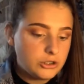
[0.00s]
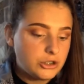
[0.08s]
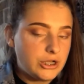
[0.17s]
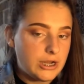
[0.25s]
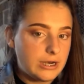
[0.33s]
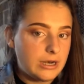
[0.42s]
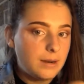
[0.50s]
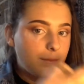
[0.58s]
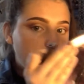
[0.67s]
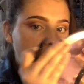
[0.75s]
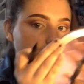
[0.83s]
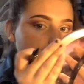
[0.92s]
Shaking it up
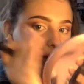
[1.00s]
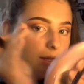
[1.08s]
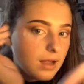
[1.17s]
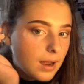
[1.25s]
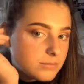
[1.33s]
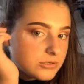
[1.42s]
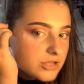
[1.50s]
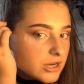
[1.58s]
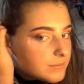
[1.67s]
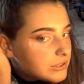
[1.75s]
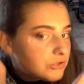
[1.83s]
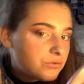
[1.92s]
a little bit, I'm just going
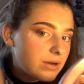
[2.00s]
to be